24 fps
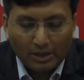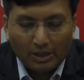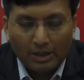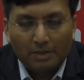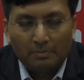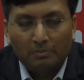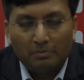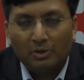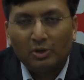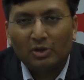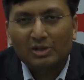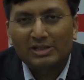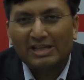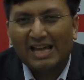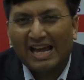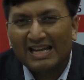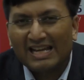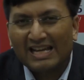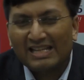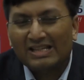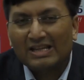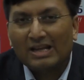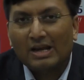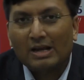Because
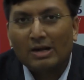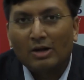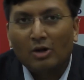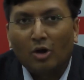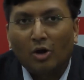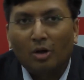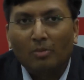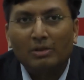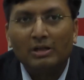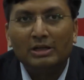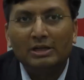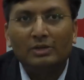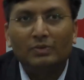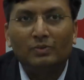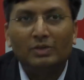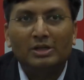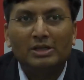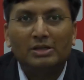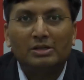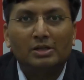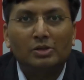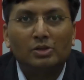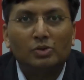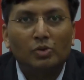as normal
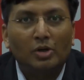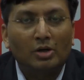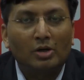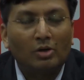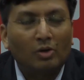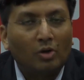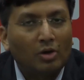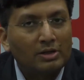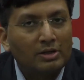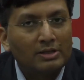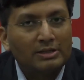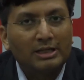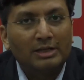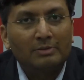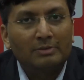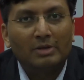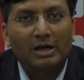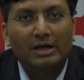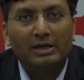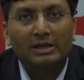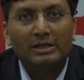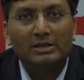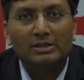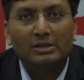investors who are not seeing
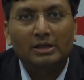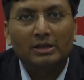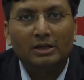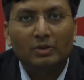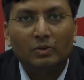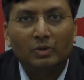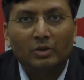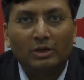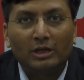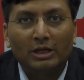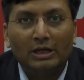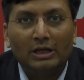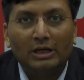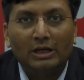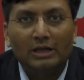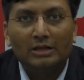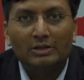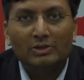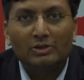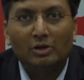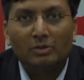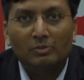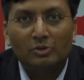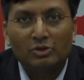markets day to day, it is
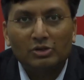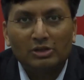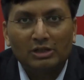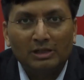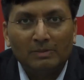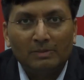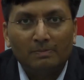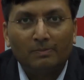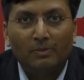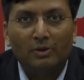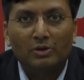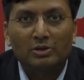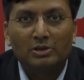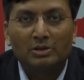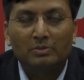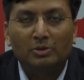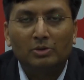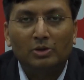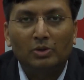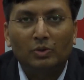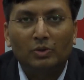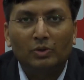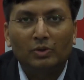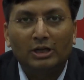almost
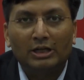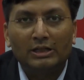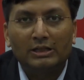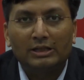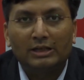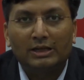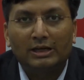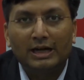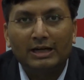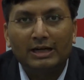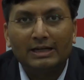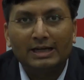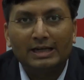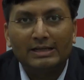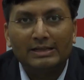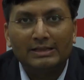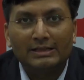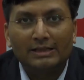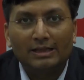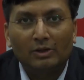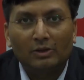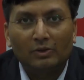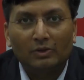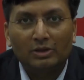impossible to get the right
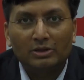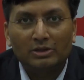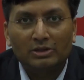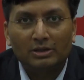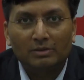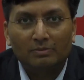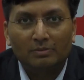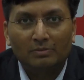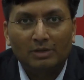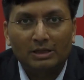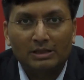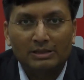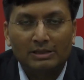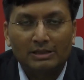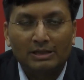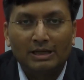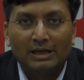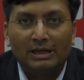asset allocation mix.